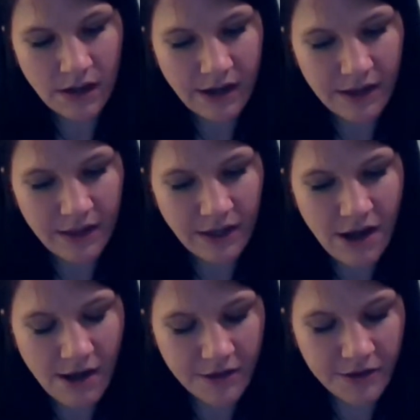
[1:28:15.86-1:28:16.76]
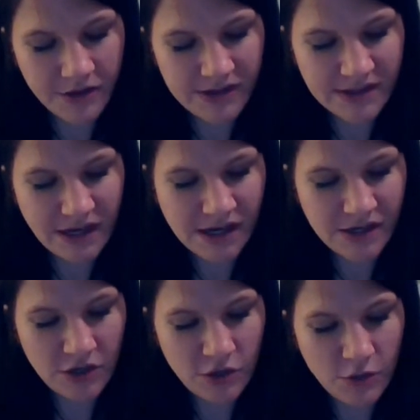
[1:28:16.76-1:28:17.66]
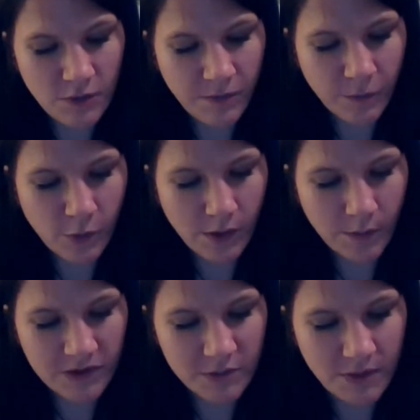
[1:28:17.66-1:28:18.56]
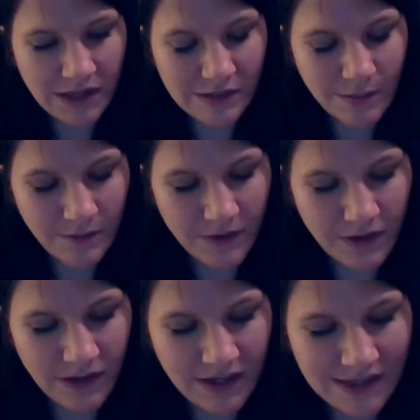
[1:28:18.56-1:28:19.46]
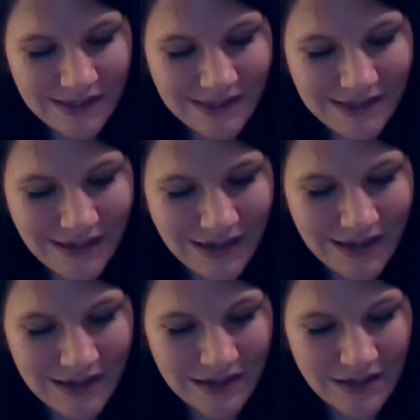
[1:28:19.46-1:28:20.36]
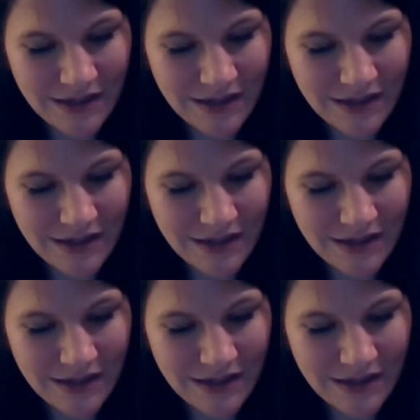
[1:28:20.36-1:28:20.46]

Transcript: Uh, the color is not uniform, which makes me feel like it's not